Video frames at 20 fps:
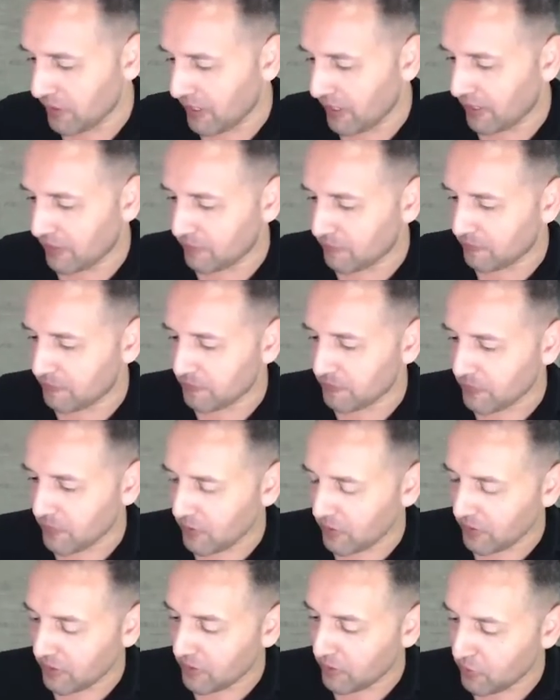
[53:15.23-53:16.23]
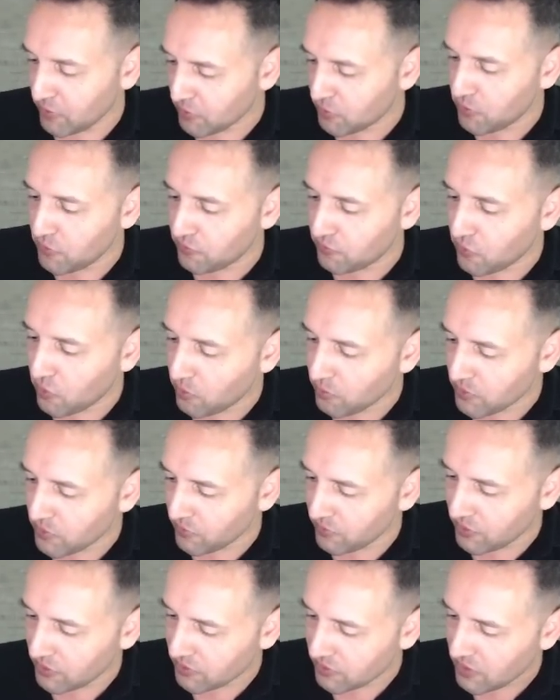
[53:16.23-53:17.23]
that. Okay, there are 2 forms
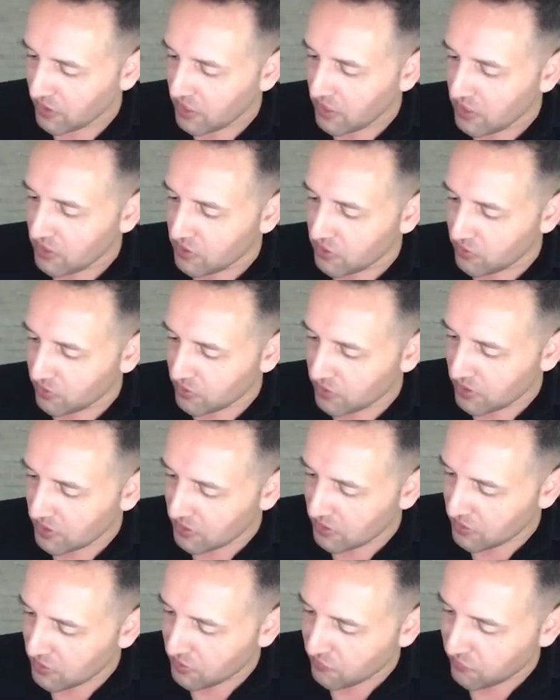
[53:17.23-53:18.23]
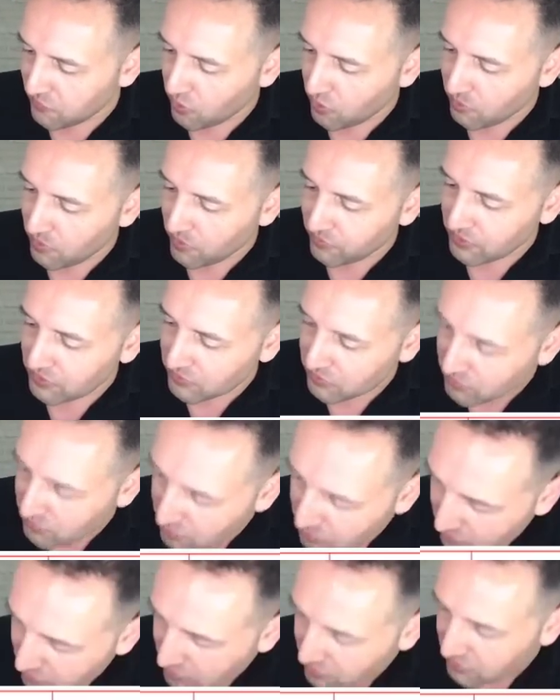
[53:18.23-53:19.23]
of this. You'll see this form of it,
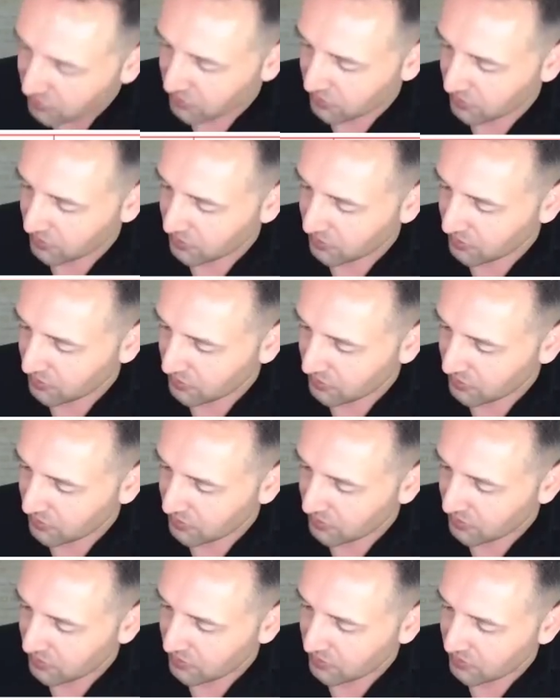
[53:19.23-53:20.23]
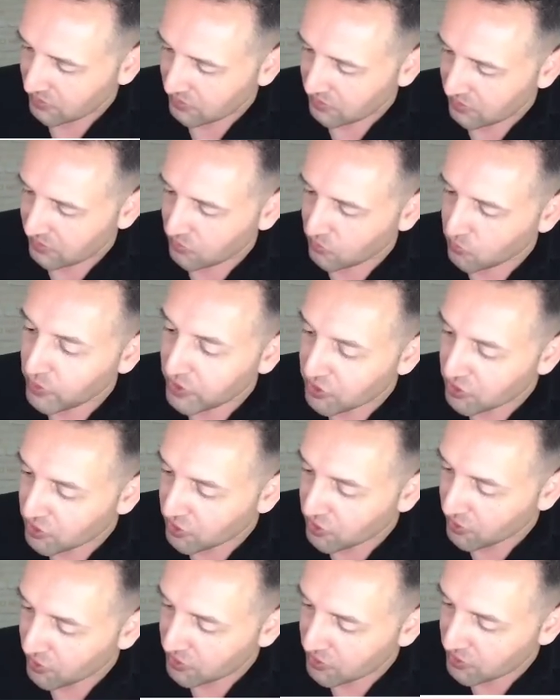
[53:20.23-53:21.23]
de, which
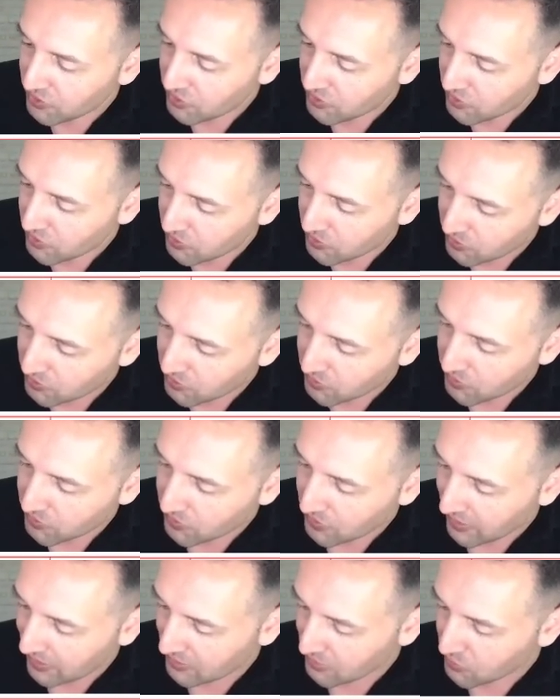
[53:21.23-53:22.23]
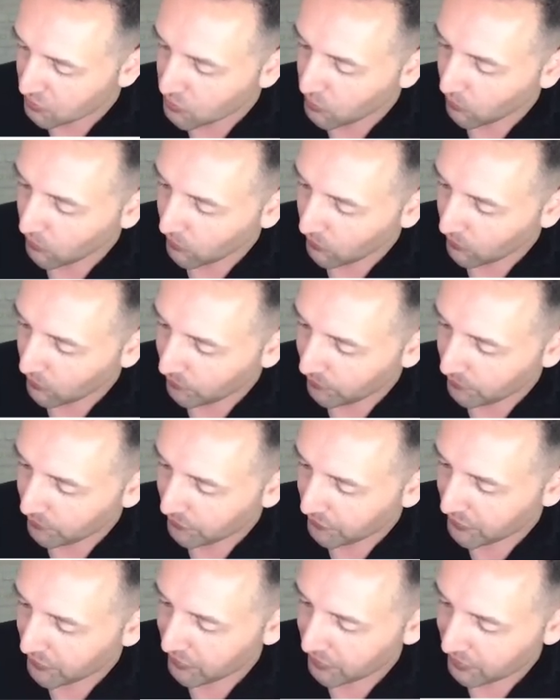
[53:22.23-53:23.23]
turned into that to.
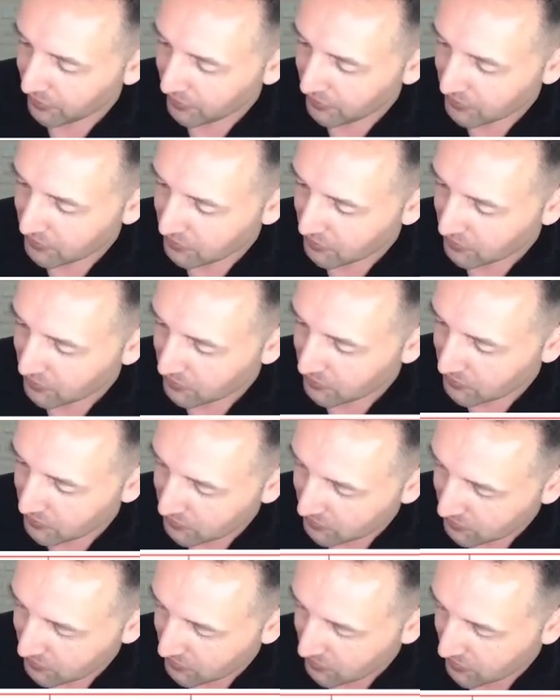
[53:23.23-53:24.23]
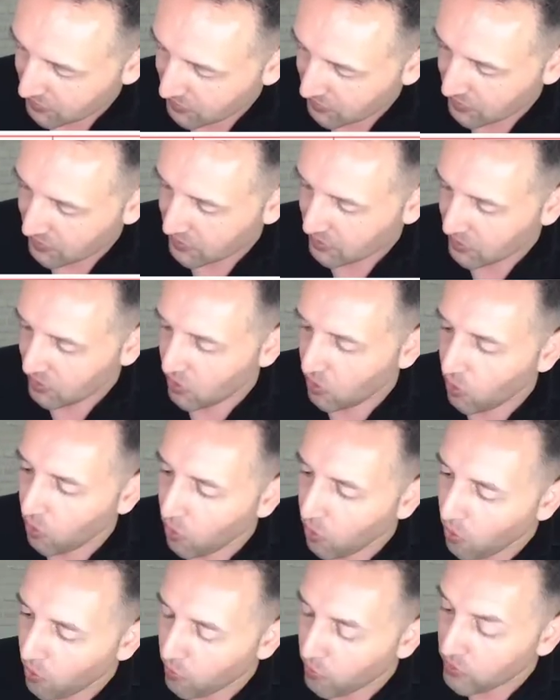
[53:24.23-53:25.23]
Okay, de.
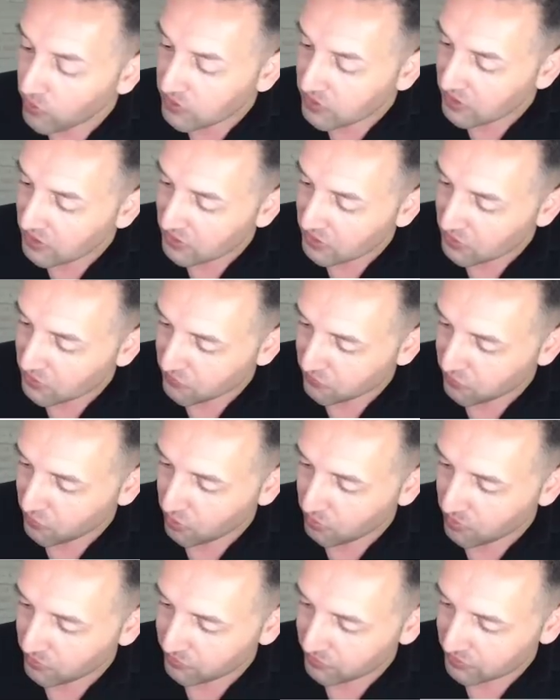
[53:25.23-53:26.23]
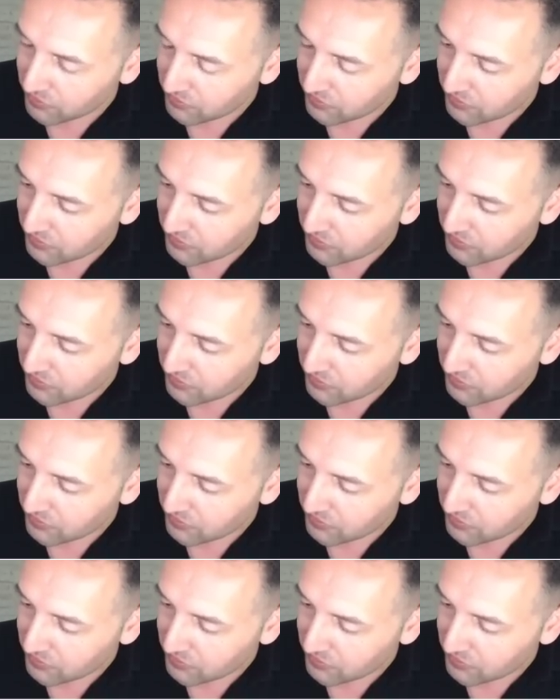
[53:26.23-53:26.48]
Or we'll see this form of it.